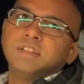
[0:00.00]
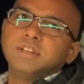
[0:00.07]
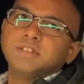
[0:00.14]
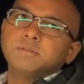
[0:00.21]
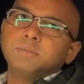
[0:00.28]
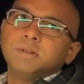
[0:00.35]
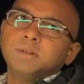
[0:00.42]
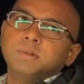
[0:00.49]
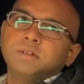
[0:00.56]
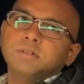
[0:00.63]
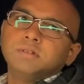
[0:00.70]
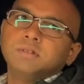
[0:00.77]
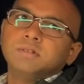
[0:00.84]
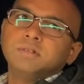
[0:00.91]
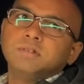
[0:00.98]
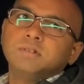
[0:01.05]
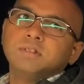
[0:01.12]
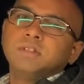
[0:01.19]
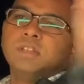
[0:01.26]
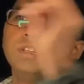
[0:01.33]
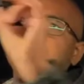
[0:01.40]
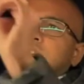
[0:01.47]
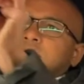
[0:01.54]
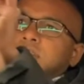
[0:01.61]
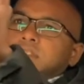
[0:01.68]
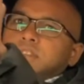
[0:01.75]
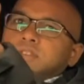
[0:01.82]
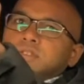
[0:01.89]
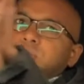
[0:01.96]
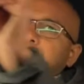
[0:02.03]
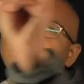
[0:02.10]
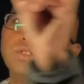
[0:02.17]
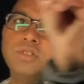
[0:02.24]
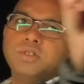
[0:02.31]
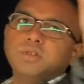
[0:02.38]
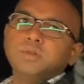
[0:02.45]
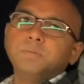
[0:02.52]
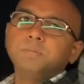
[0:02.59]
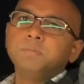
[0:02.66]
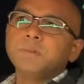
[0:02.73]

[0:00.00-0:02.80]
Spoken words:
experiment. The squeeze theorem.